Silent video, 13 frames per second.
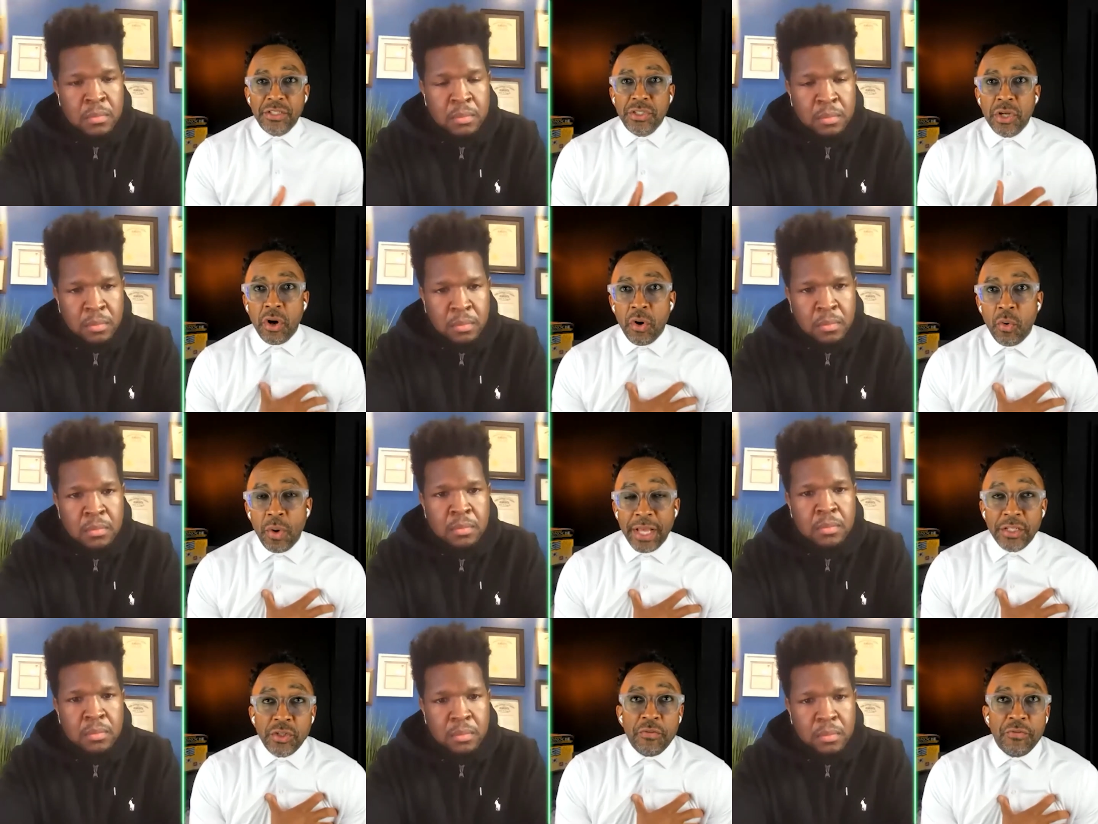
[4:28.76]
Speaker 1: so,
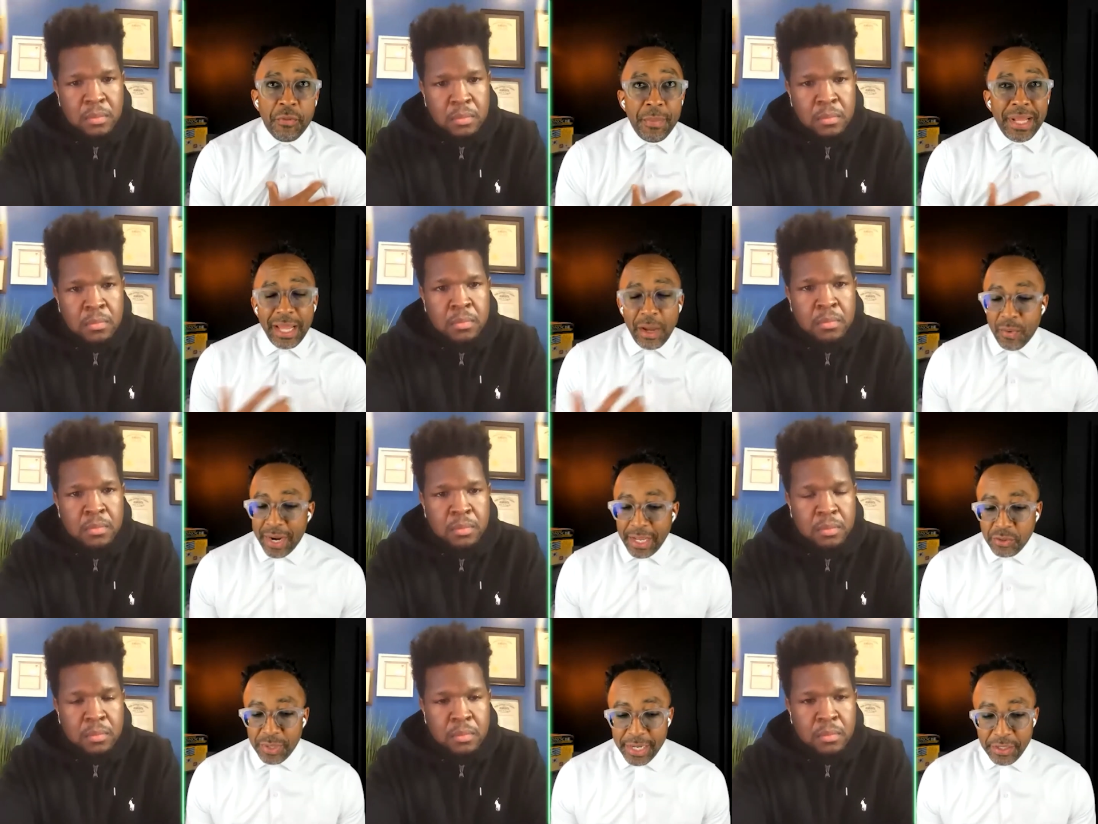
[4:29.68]
and so for me, like what I
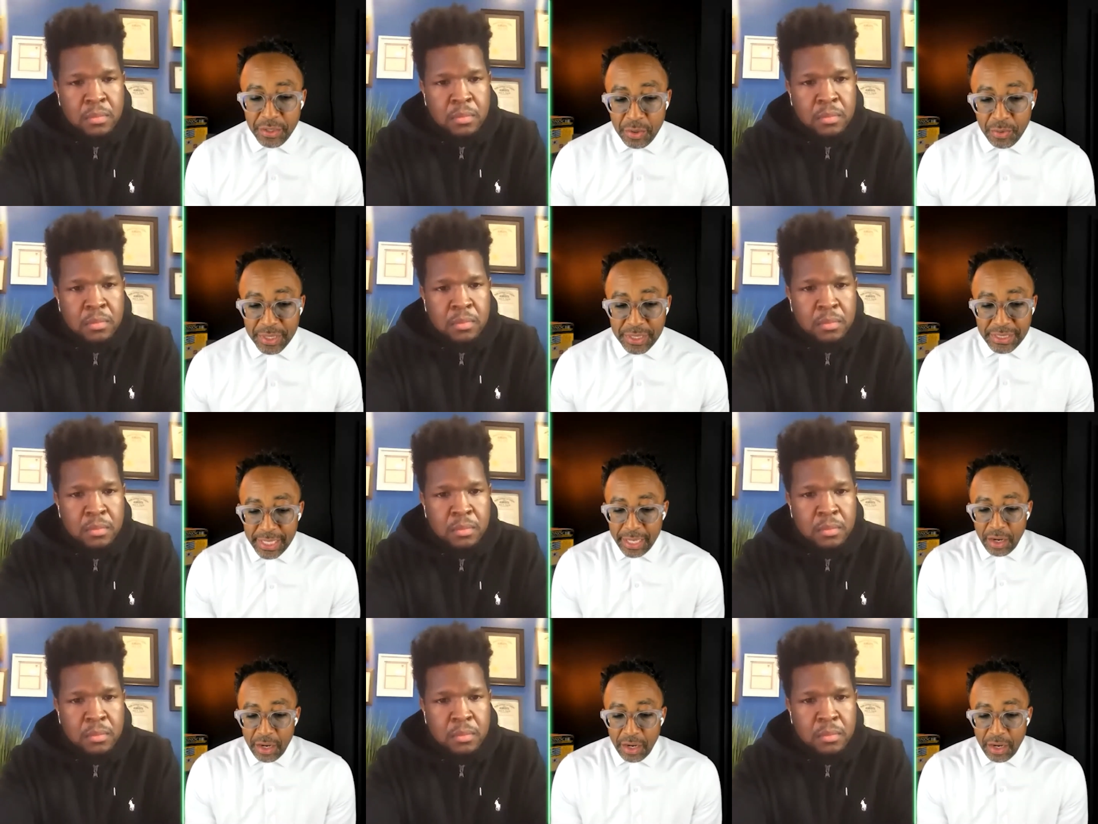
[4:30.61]
tried to do is say,